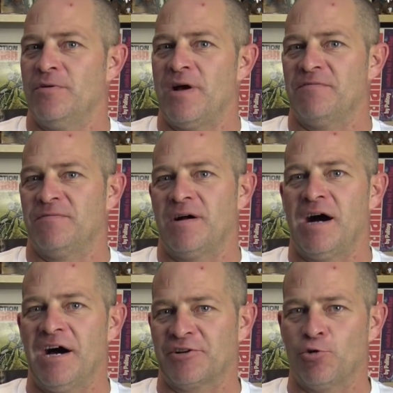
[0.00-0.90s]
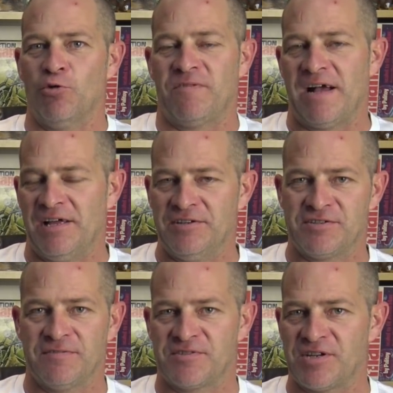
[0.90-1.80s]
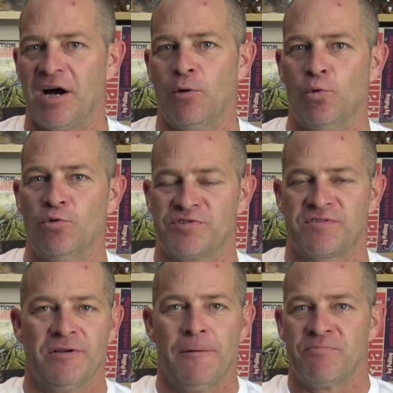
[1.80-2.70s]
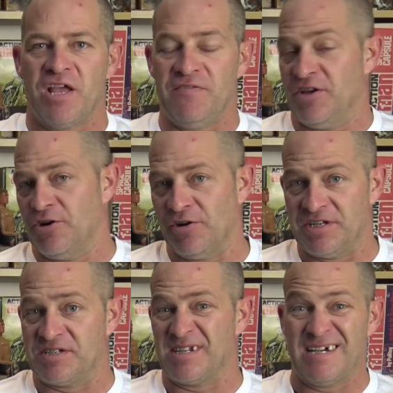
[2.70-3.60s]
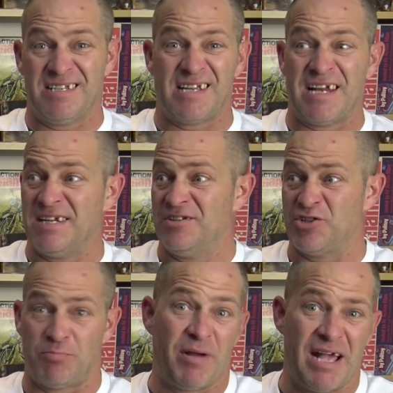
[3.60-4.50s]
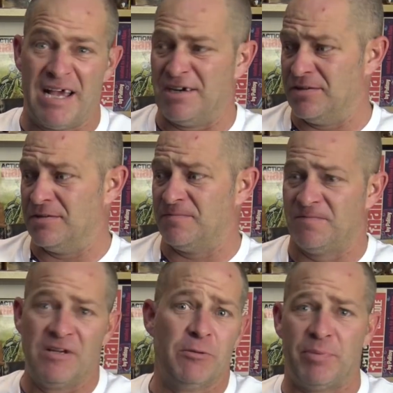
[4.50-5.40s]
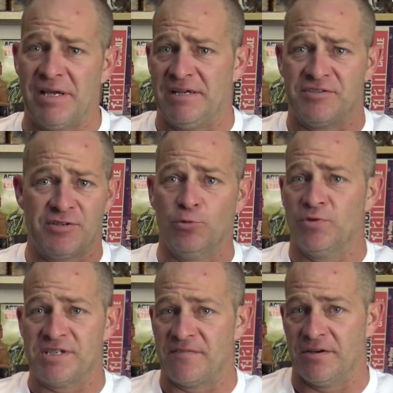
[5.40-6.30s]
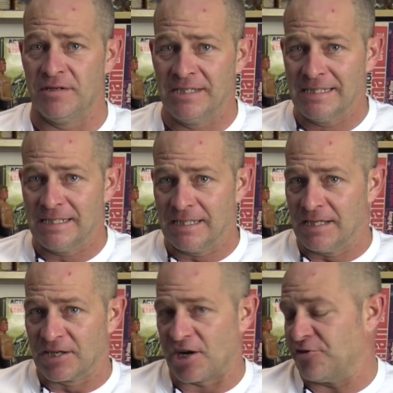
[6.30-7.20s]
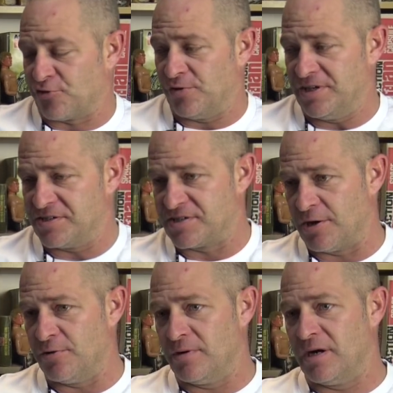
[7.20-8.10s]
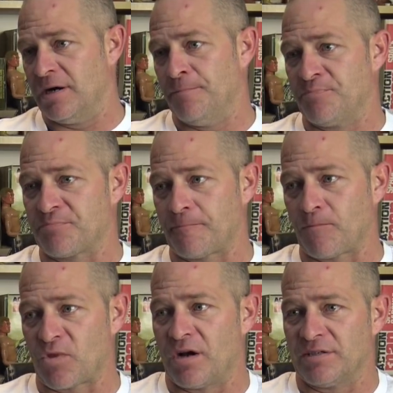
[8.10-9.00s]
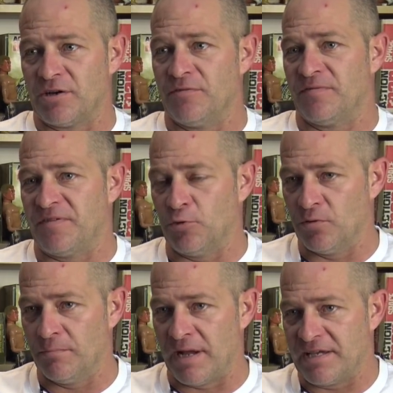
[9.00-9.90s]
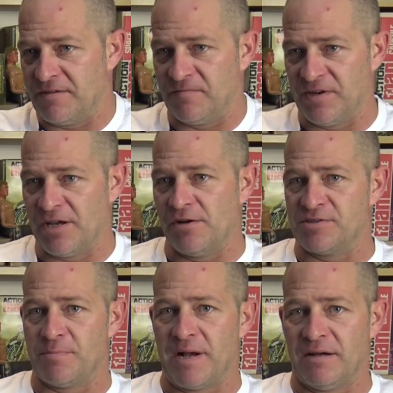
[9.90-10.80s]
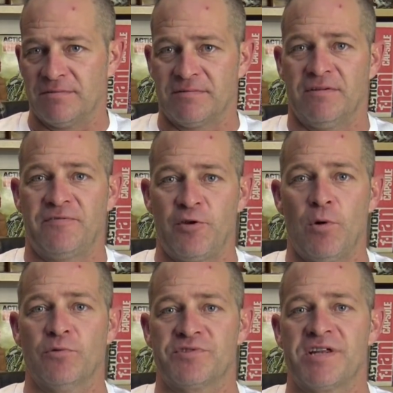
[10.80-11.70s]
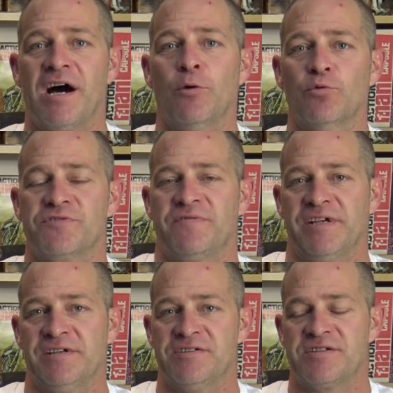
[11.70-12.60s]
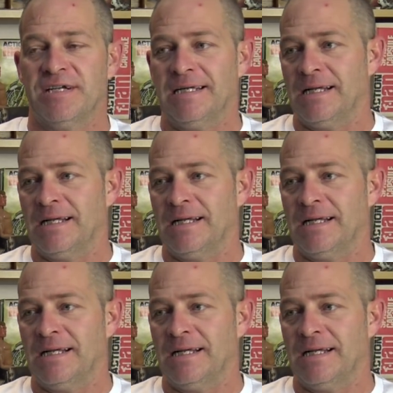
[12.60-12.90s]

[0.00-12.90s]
have hardcore fans of Star Wars in the United States and in Japan and the Philippines and all these other countries. So I don't feel that making videos about a few old Star Wars figures